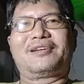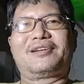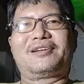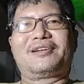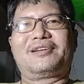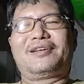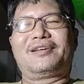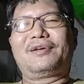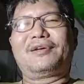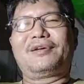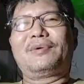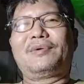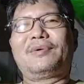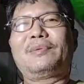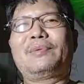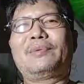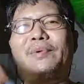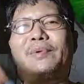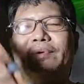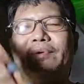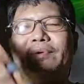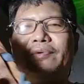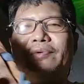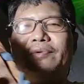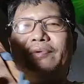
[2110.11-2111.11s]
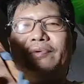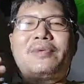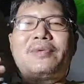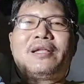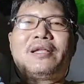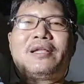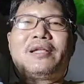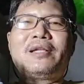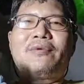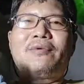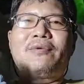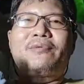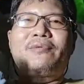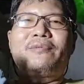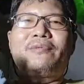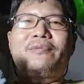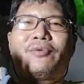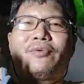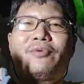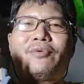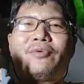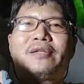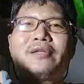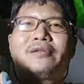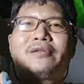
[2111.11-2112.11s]
He will be now the
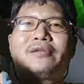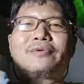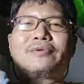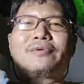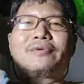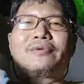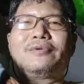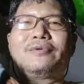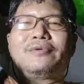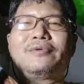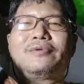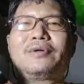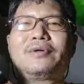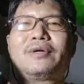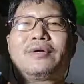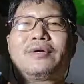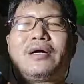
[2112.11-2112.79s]
one to